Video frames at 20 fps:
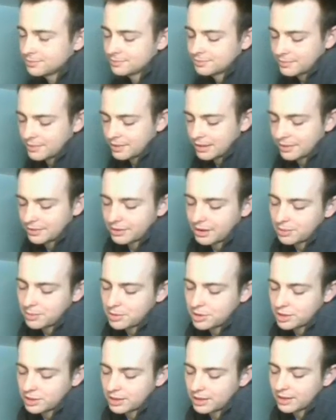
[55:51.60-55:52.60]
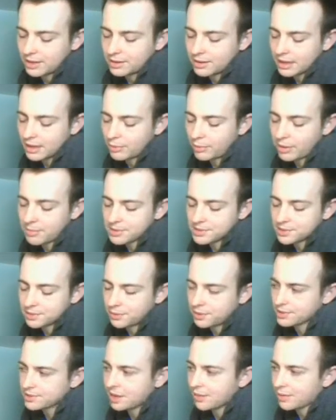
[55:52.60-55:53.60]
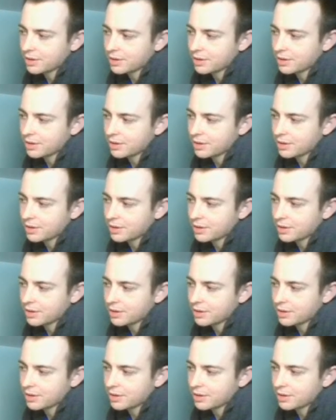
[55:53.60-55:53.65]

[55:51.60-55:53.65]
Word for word: Okay, hold on, let me check again. I don't want to miss the Lucas game.